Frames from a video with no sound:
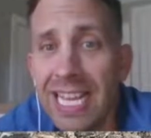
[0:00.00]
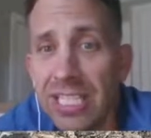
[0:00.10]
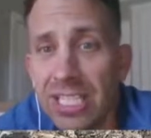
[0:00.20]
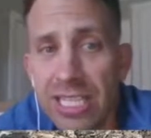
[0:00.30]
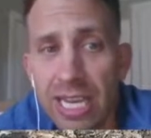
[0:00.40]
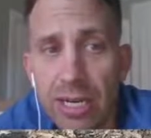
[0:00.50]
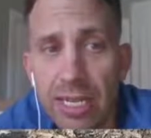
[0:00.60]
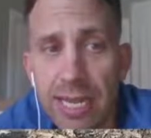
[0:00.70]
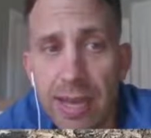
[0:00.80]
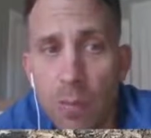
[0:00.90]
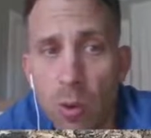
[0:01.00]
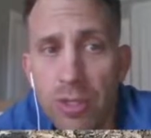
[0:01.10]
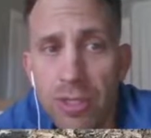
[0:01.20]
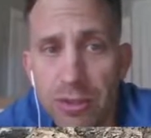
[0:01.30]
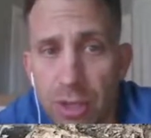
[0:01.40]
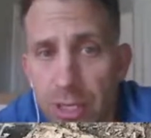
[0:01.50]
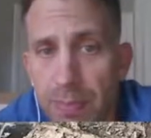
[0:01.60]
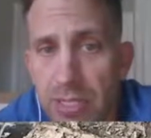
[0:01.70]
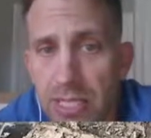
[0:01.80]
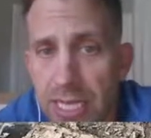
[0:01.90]
It's scary that more than
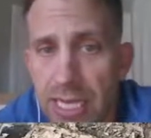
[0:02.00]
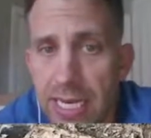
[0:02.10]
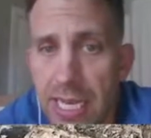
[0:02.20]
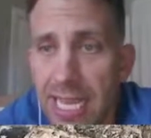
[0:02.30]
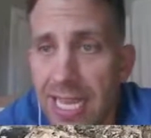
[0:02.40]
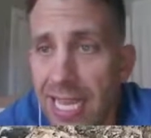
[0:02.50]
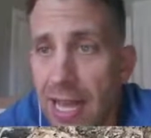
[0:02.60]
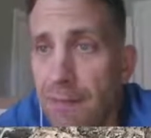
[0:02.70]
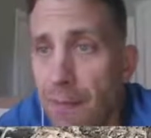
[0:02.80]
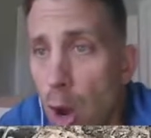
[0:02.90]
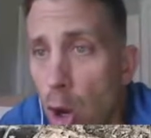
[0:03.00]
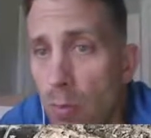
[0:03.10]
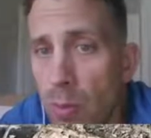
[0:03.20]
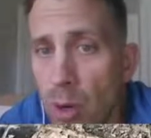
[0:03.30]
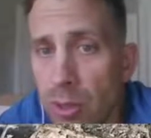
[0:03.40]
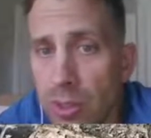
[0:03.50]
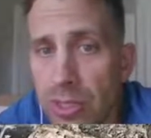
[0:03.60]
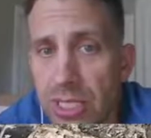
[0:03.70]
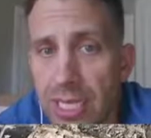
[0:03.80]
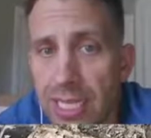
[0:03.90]
30% of
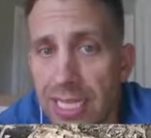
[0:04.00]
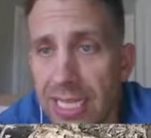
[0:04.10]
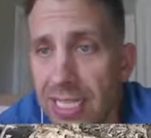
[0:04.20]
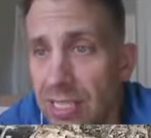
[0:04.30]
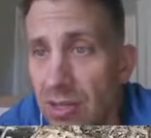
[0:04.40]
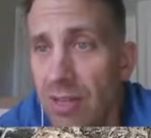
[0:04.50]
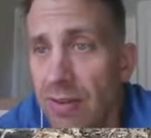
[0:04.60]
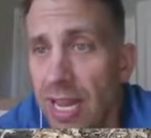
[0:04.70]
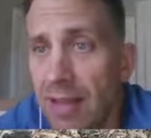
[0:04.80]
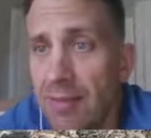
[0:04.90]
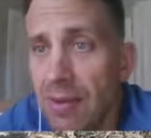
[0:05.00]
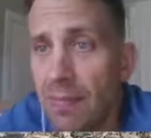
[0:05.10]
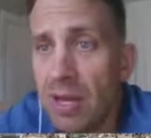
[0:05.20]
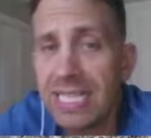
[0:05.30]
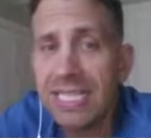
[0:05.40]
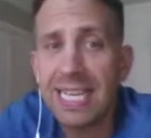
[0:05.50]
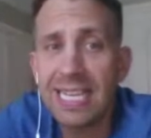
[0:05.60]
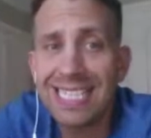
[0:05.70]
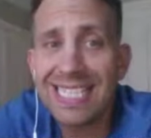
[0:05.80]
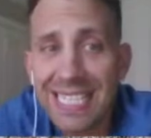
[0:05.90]
homeowners don't even have the money
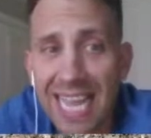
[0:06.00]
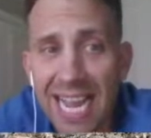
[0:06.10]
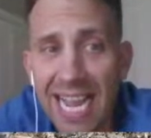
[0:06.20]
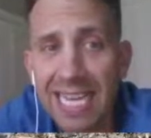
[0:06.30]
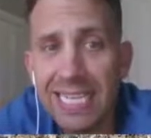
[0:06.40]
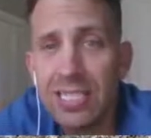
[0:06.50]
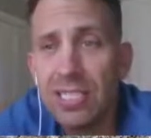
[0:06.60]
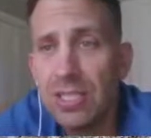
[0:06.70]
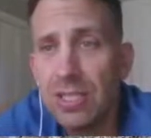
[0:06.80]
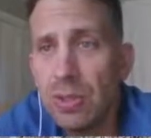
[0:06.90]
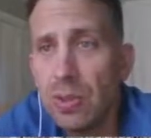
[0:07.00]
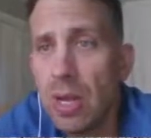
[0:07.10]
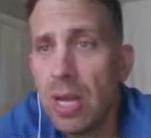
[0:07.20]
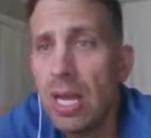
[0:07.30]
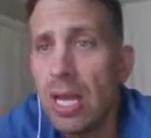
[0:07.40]
set aside to